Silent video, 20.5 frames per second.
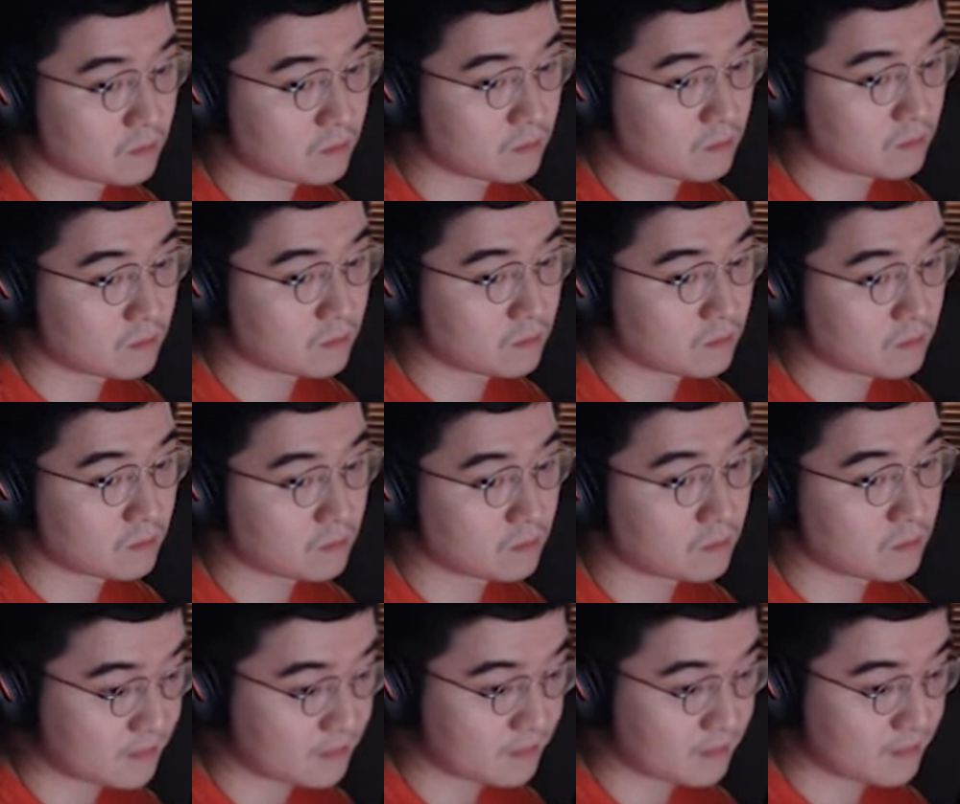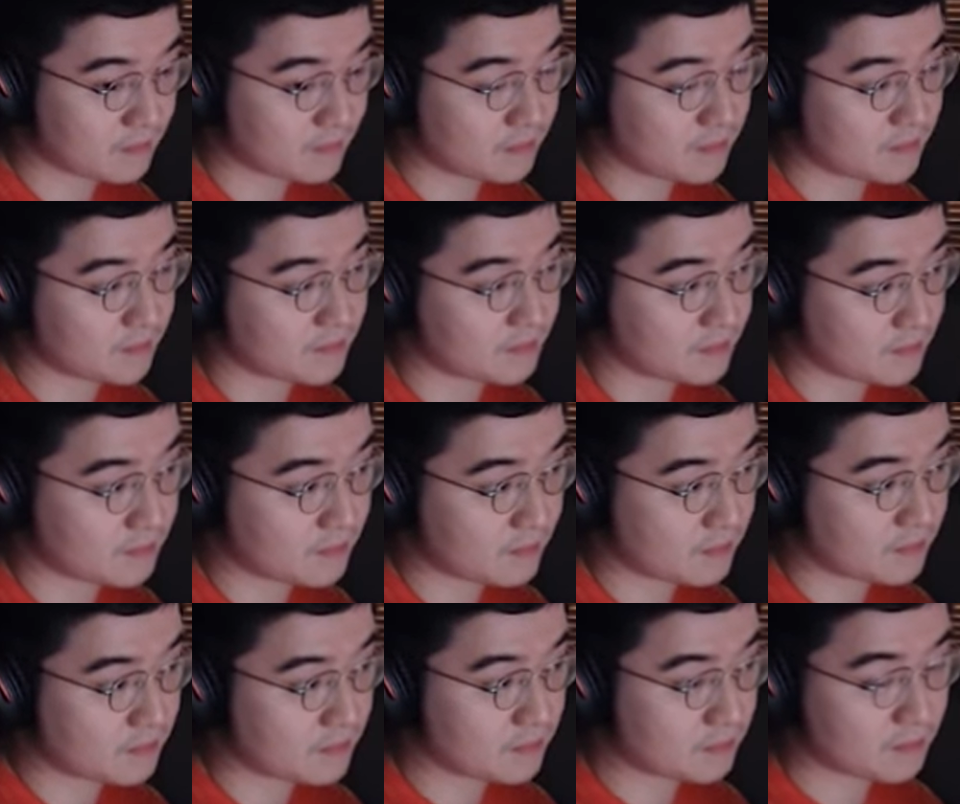
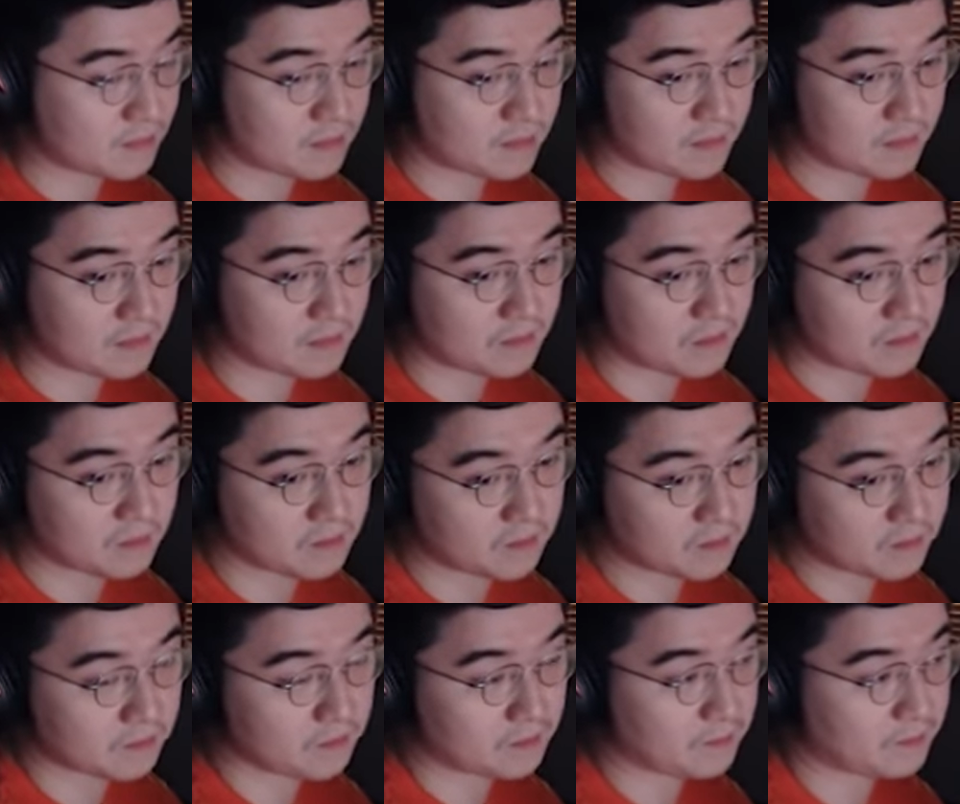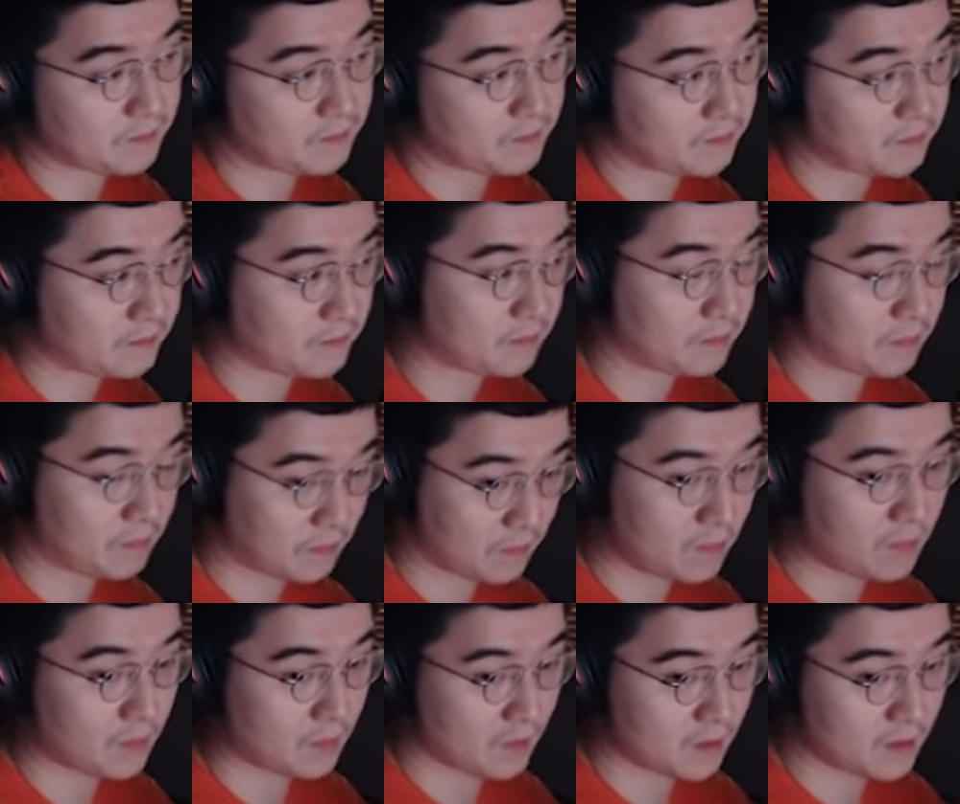
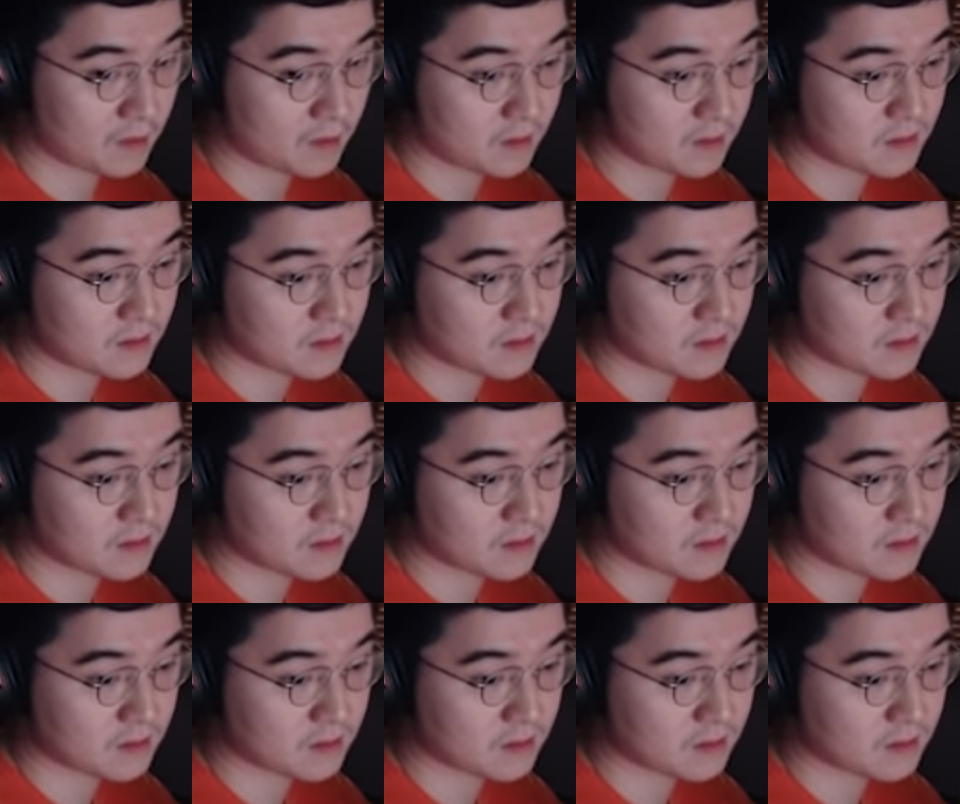This person isn't speaking.